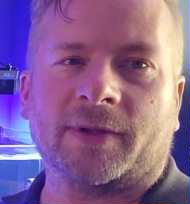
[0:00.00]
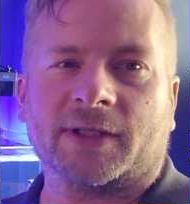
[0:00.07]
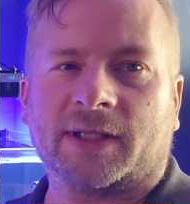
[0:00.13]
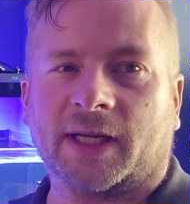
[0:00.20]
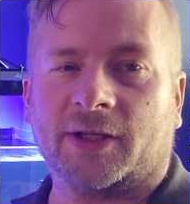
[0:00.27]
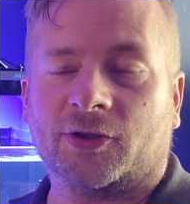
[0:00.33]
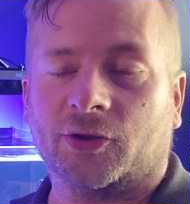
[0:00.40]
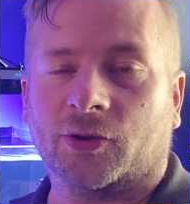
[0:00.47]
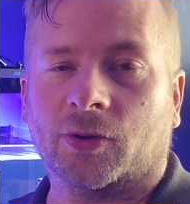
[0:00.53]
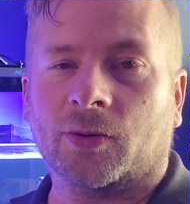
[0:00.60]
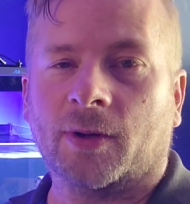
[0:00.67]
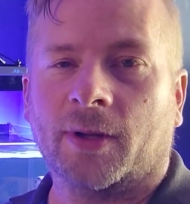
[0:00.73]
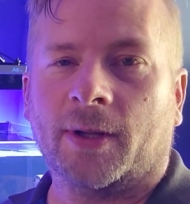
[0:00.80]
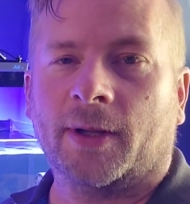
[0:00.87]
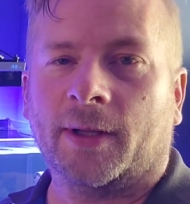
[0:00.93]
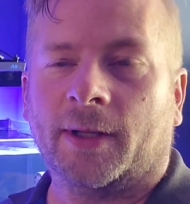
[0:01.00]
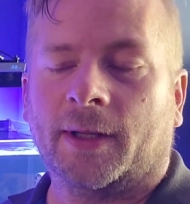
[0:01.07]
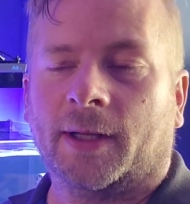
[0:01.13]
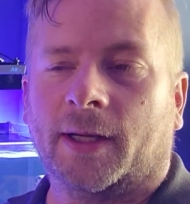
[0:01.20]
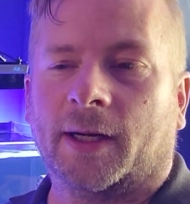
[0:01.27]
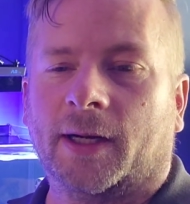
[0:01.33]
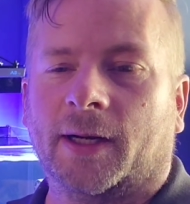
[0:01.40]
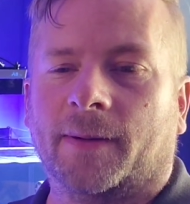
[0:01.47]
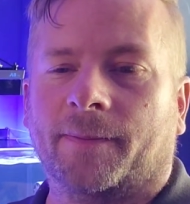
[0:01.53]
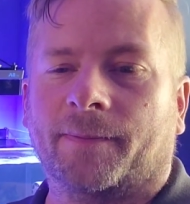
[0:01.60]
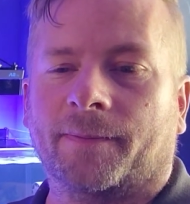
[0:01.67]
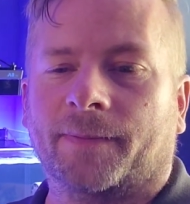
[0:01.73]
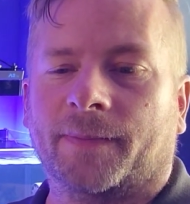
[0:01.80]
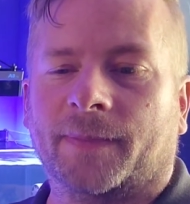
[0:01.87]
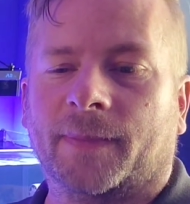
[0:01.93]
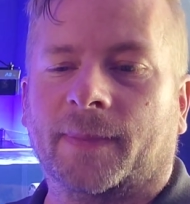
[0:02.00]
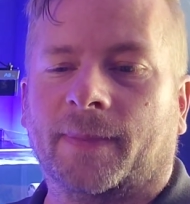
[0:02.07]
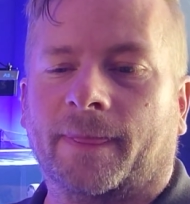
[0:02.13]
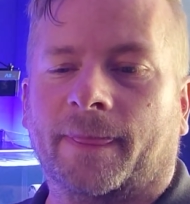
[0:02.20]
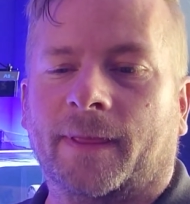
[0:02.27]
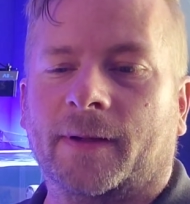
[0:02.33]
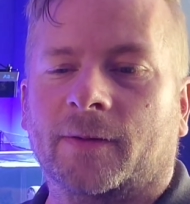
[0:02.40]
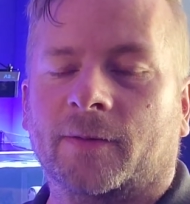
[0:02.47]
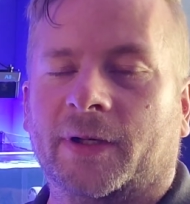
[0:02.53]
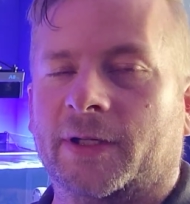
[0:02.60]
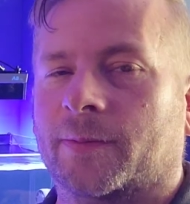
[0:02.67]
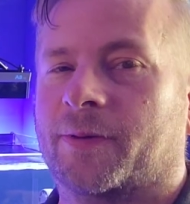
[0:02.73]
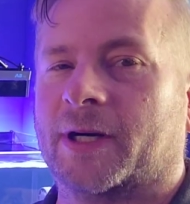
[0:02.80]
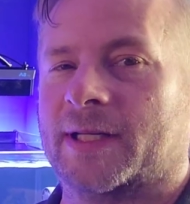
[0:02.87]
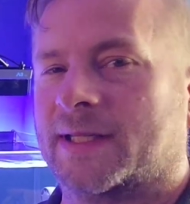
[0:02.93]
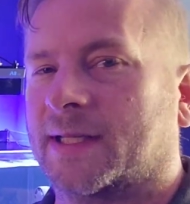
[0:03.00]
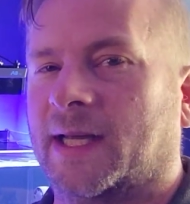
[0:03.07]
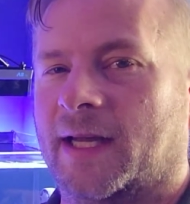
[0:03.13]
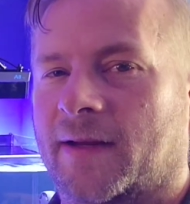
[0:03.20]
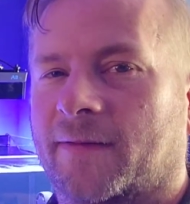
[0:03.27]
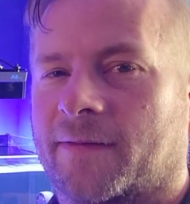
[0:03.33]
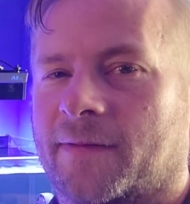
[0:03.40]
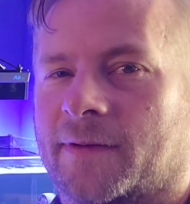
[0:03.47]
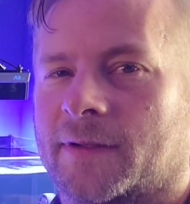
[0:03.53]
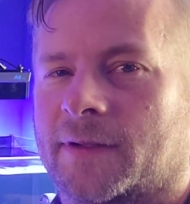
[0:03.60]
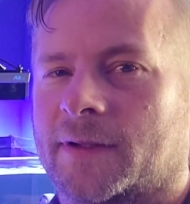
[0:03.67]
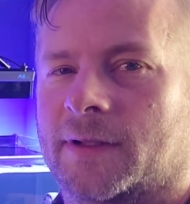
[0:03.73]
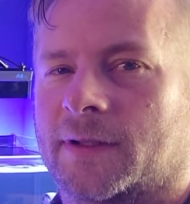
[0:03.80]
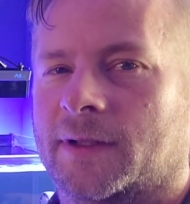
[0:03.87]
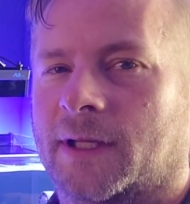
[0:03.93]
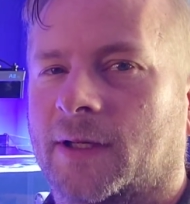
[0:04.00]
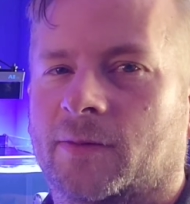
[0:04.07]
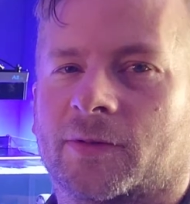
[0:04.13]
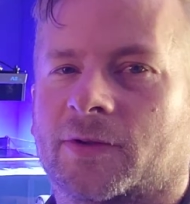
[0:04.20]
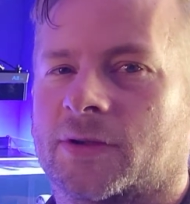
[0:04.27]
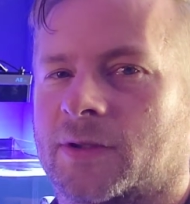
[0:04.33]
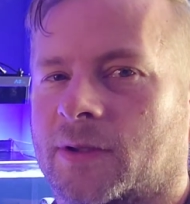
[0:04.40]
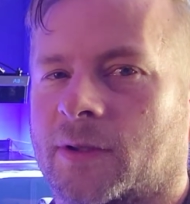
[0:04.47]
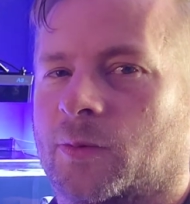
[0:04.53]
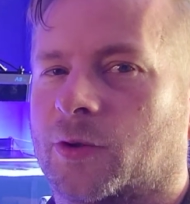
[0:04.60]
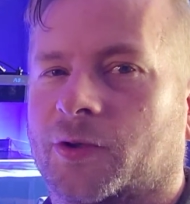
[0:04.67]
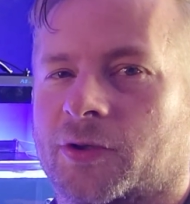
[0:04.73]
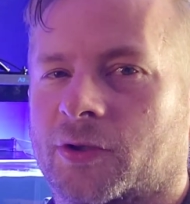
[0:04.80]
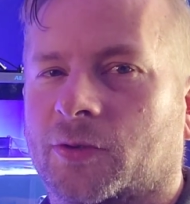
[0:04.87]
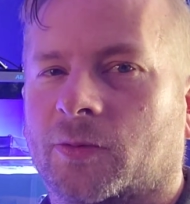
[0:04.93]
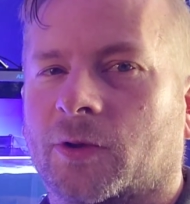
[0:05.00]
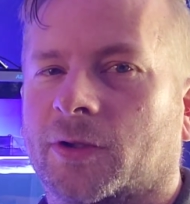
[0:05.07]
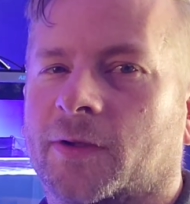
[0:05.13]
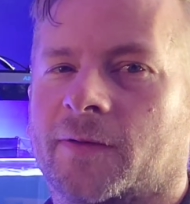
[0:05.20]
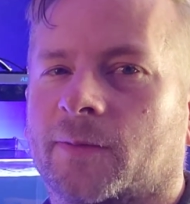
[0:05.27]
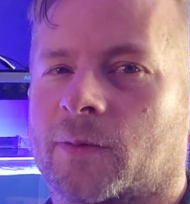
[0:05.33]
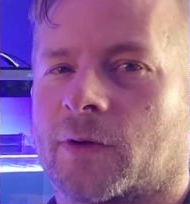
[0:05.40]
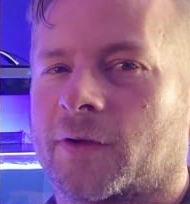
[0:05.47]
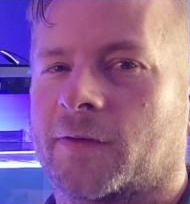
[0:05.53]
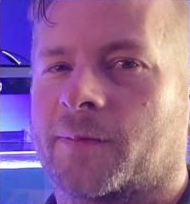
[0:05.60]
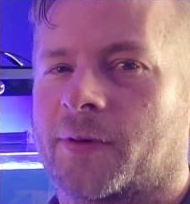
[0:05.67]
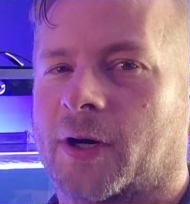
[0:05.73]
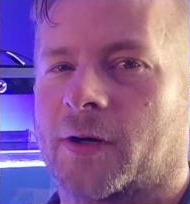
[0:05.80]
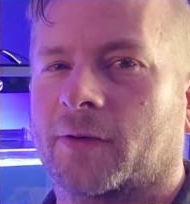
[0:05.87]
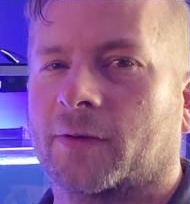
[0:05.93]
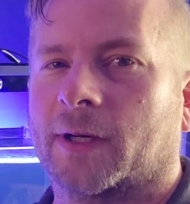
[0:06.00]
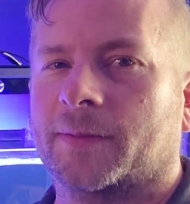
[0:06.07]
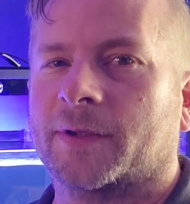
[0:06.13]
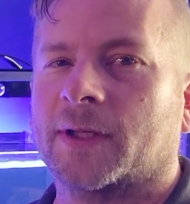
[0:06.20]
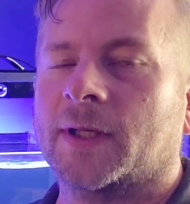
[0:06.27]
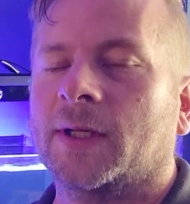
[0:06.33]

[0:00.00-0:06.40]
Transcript: a schedule, when you press save, it wouldn't do what you've programmed.